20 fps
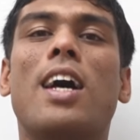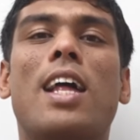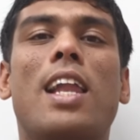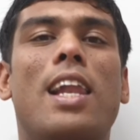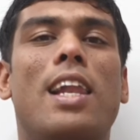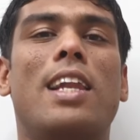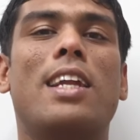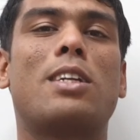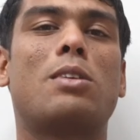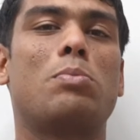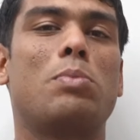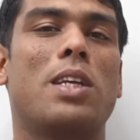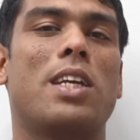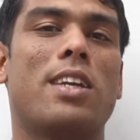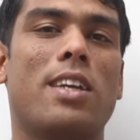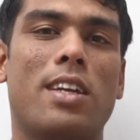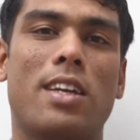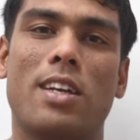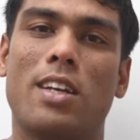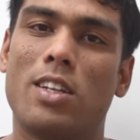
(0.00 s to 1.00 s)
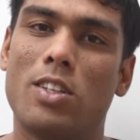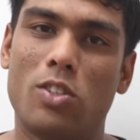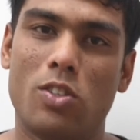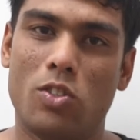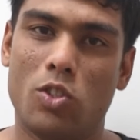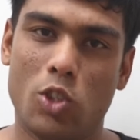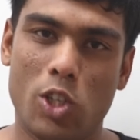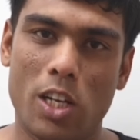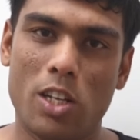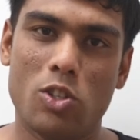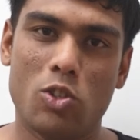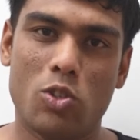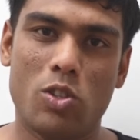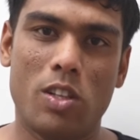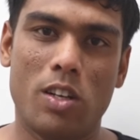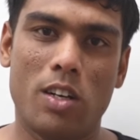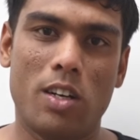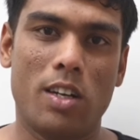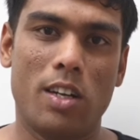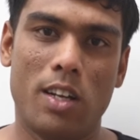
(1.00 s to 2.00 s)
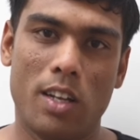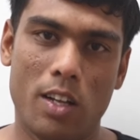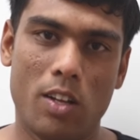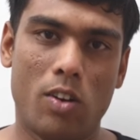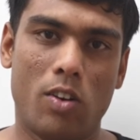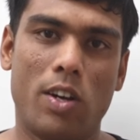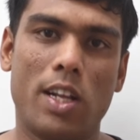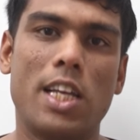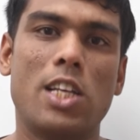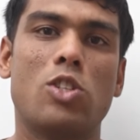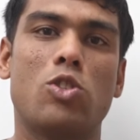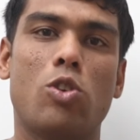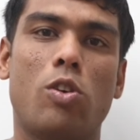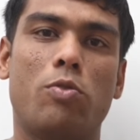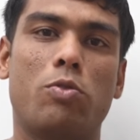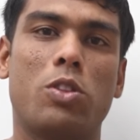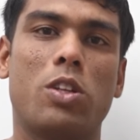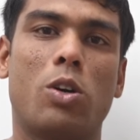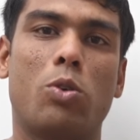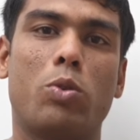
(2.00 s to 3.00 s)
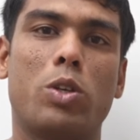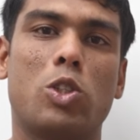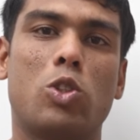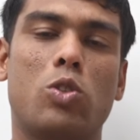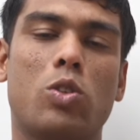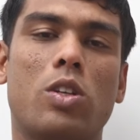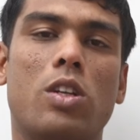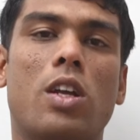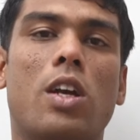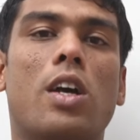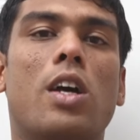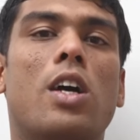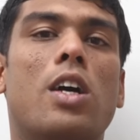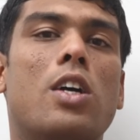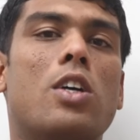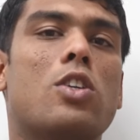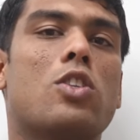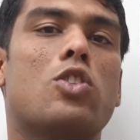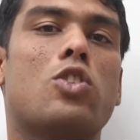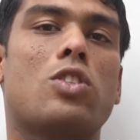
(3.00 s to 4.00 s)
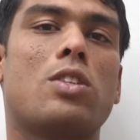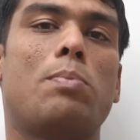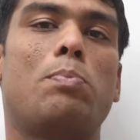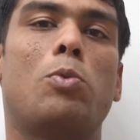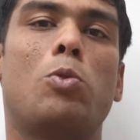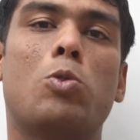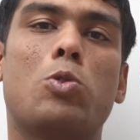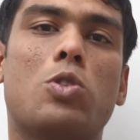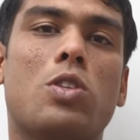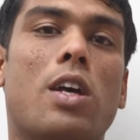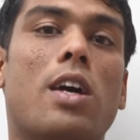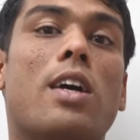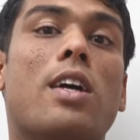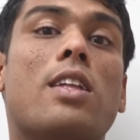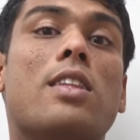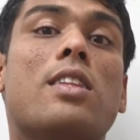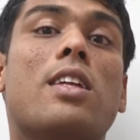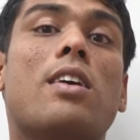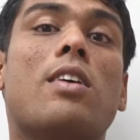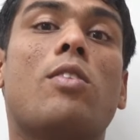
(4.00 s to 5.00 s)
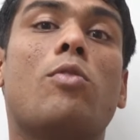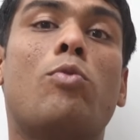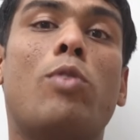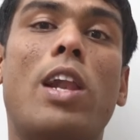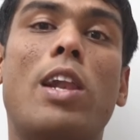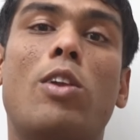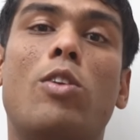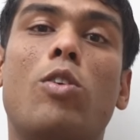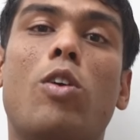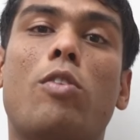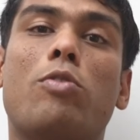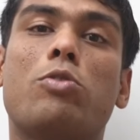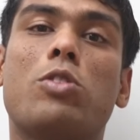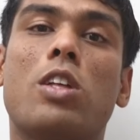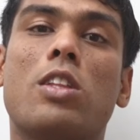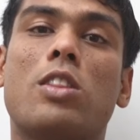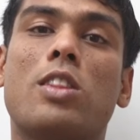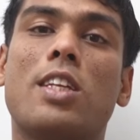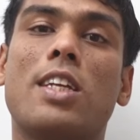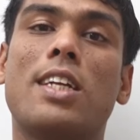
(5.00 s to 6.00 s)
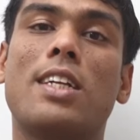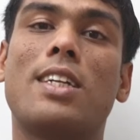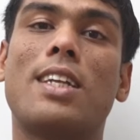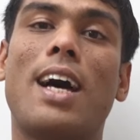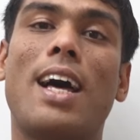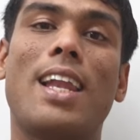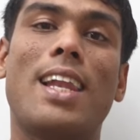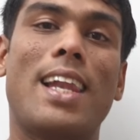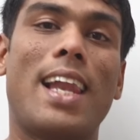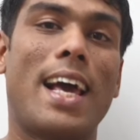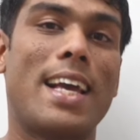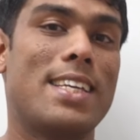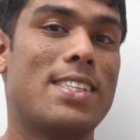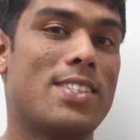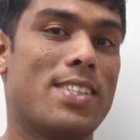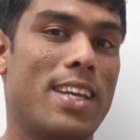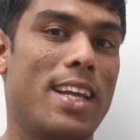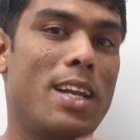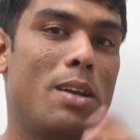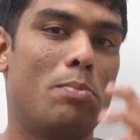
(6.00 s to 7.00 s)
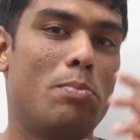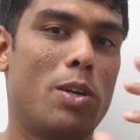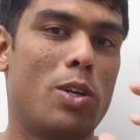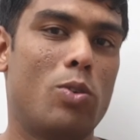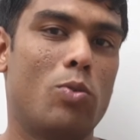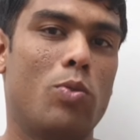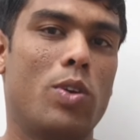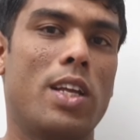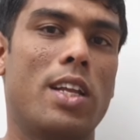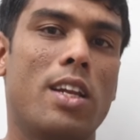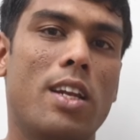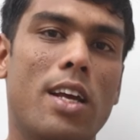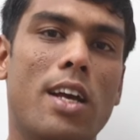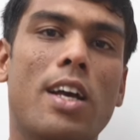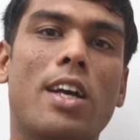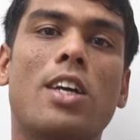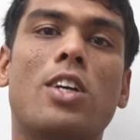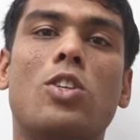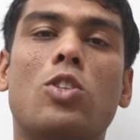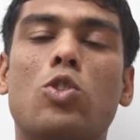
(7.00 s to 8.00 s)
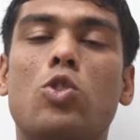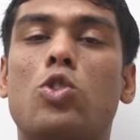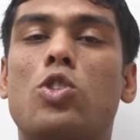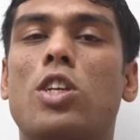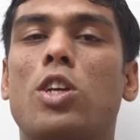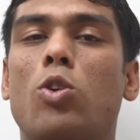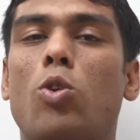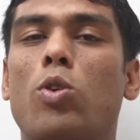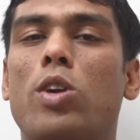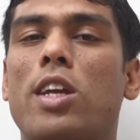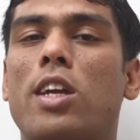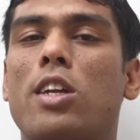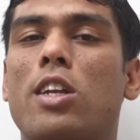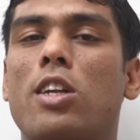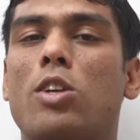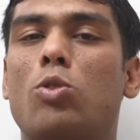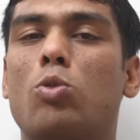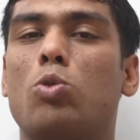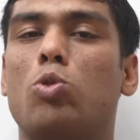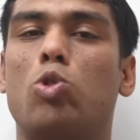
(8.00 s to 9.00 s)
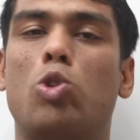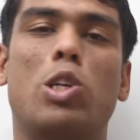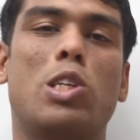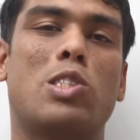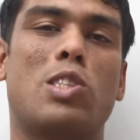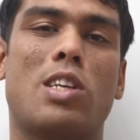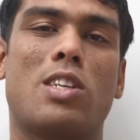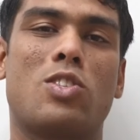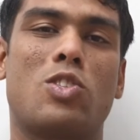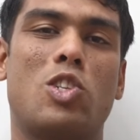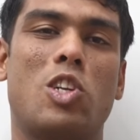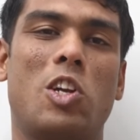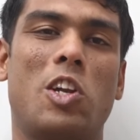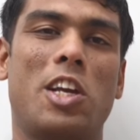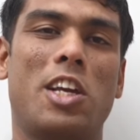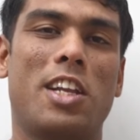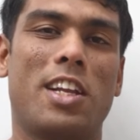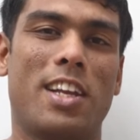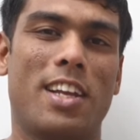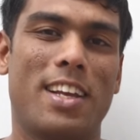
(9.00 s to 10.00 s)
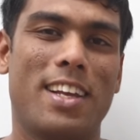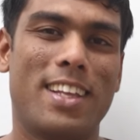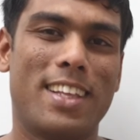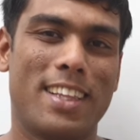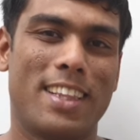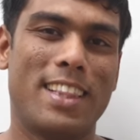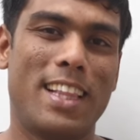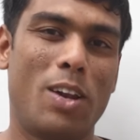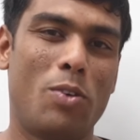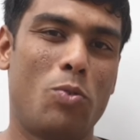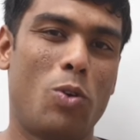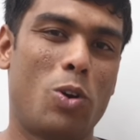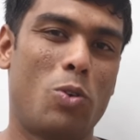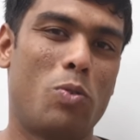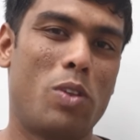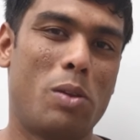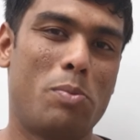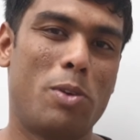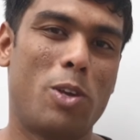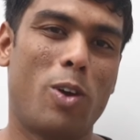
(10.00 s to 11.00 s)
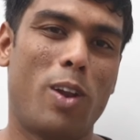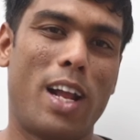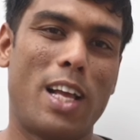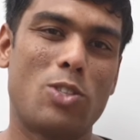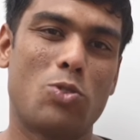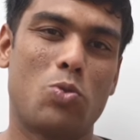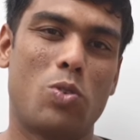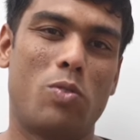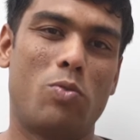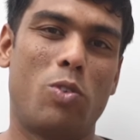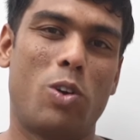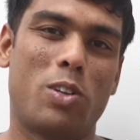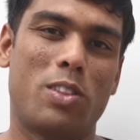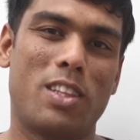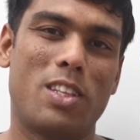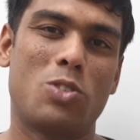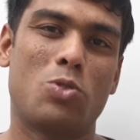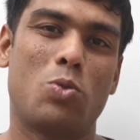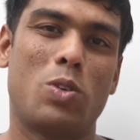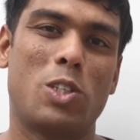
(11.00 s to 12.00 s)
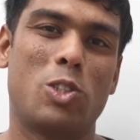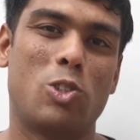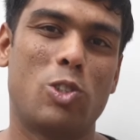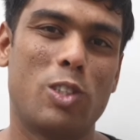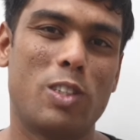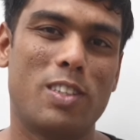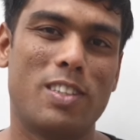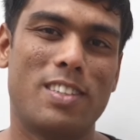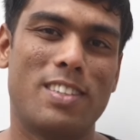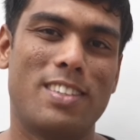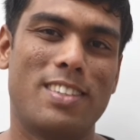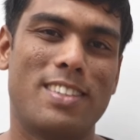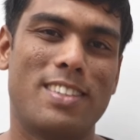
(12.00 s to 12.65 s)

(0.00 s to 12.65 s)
let me change the range of the question. Suppose the value of the theta lies in between 0 degree to 360 degree. Then what will be your answer for this question?